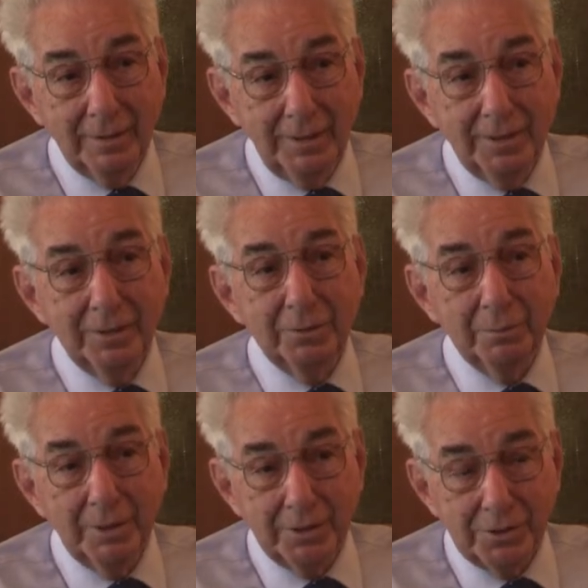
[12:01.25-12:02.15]
They did a
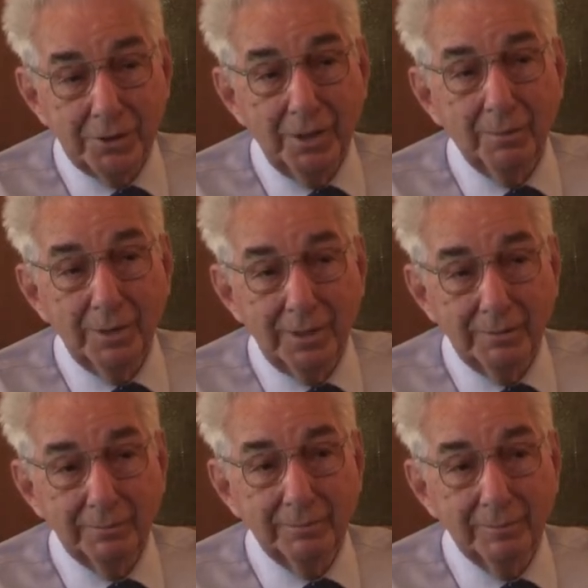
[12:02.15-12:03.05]
tremendous job with that.
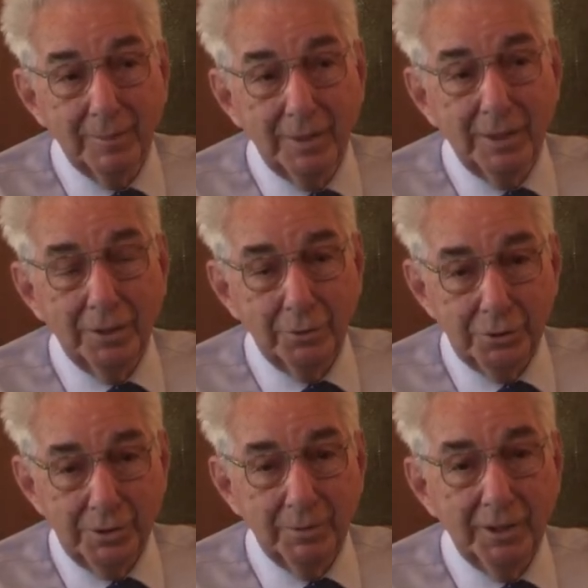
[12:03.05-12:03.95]
And I know
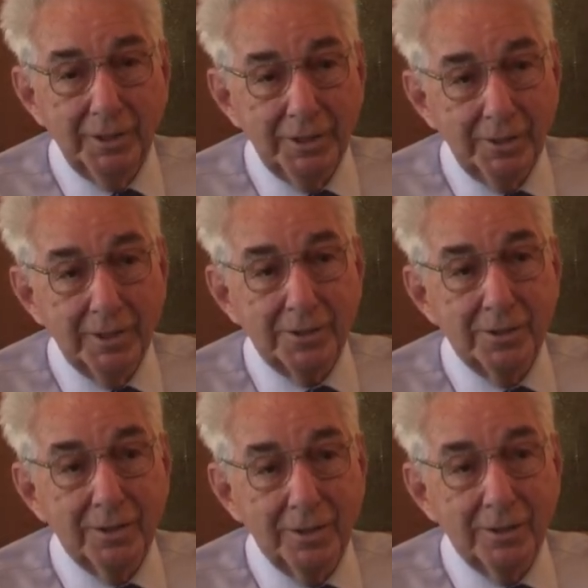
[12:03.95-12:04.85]
Jim and Lydia
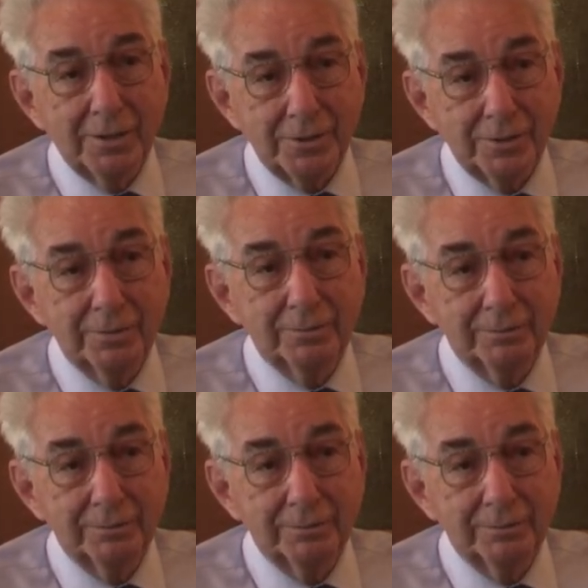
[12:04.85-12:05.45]
Dixon did also.